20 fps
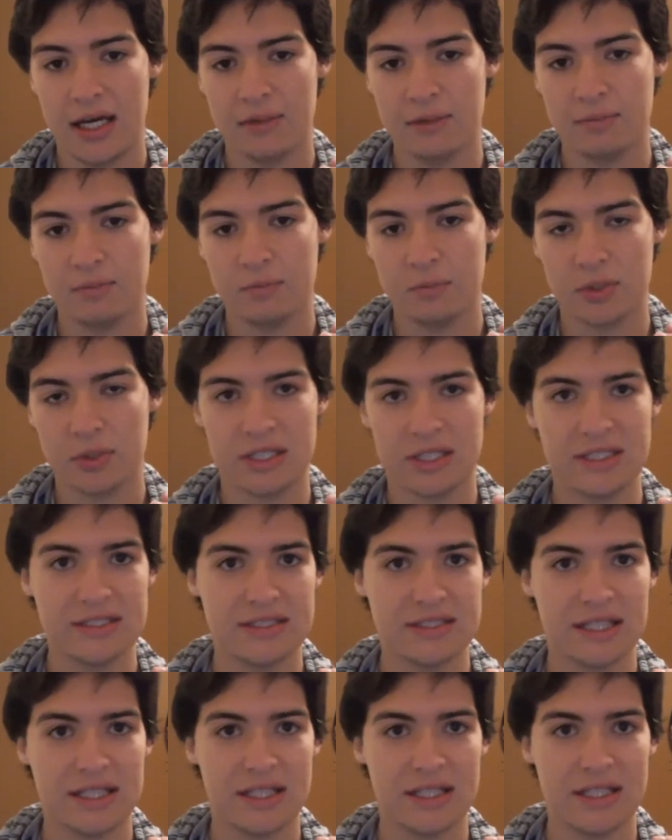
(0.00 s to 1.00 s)
we're gonna
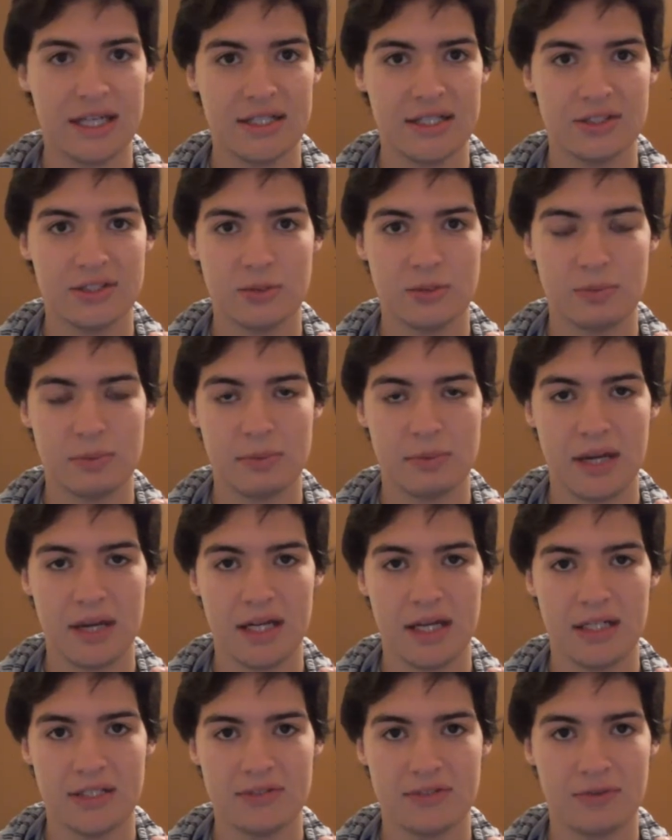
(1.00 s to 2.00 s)
say that
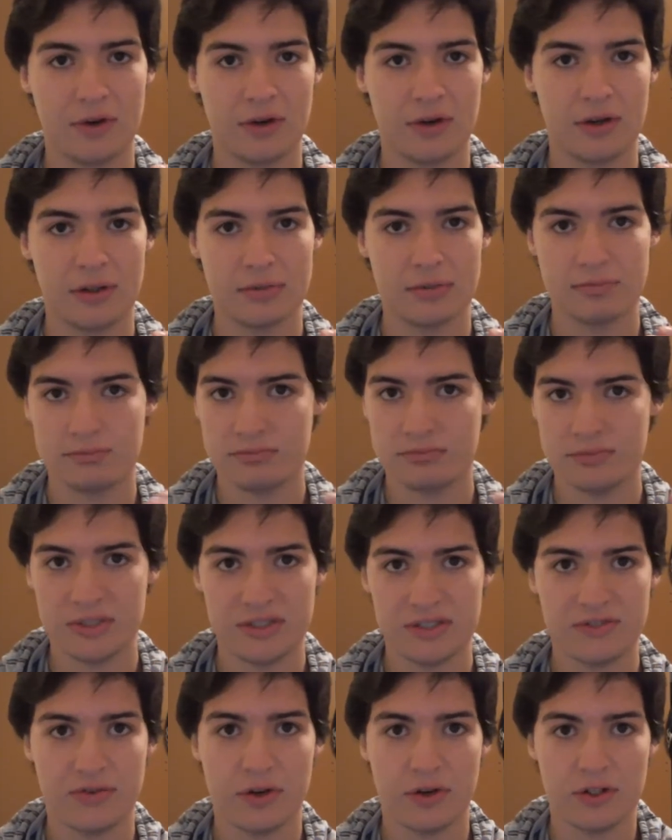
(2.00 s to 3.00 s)
Superman is far
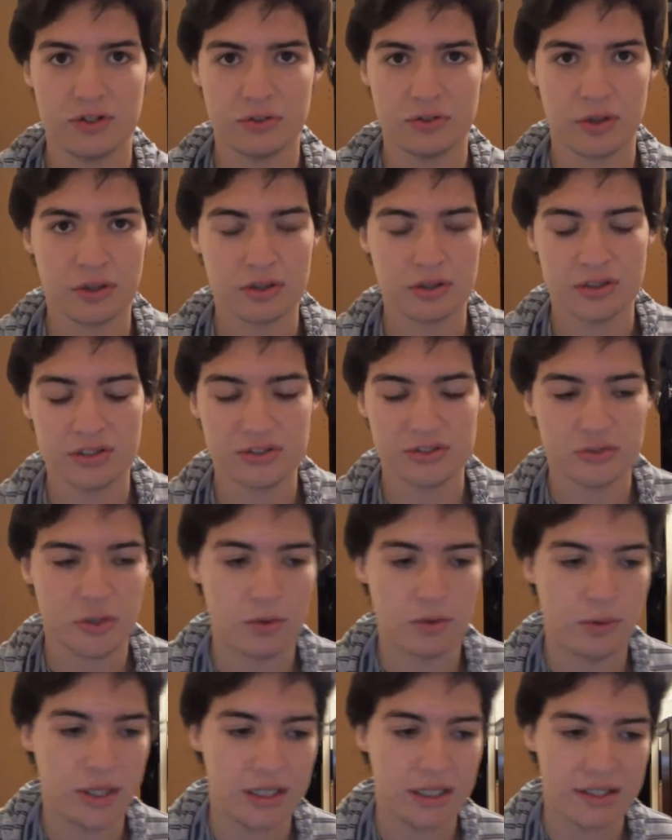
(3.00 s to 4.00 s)
stronger. There's no
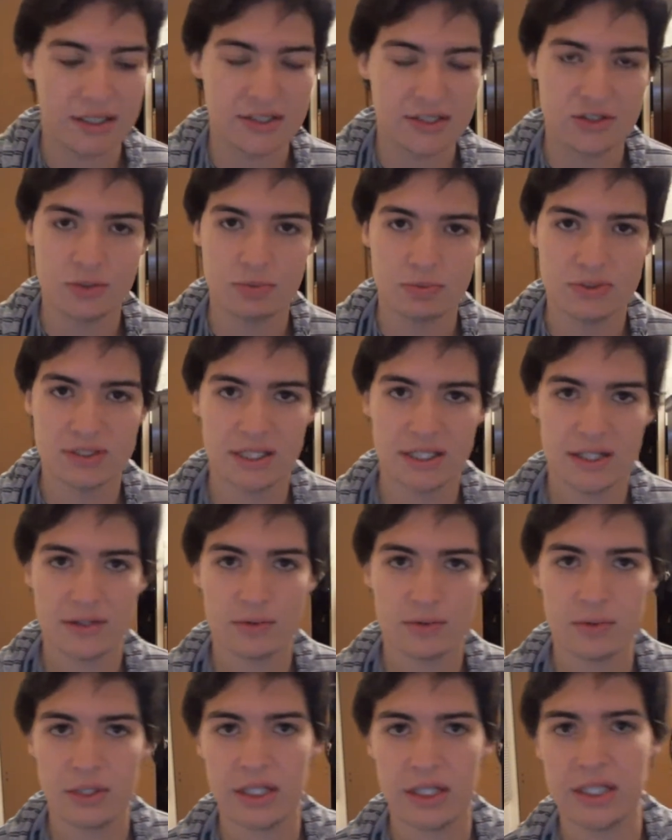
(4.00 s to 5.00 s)
way that Super Saiyan
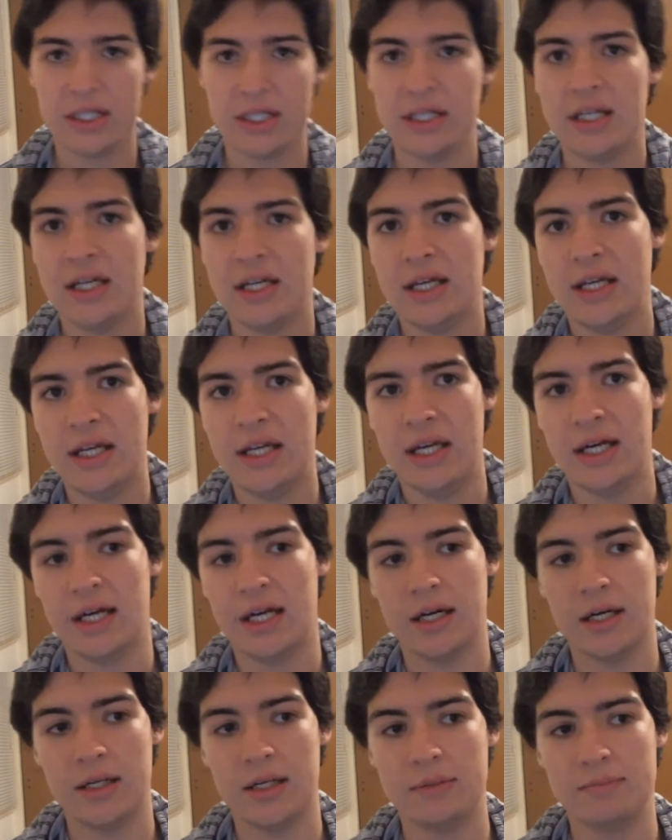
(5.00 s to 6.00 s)
3
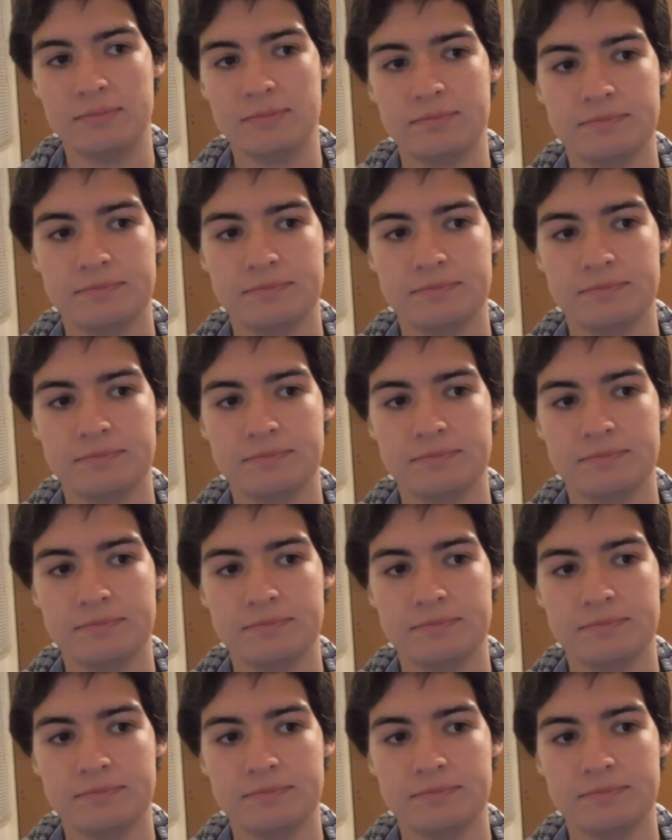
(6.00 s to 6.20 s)
um,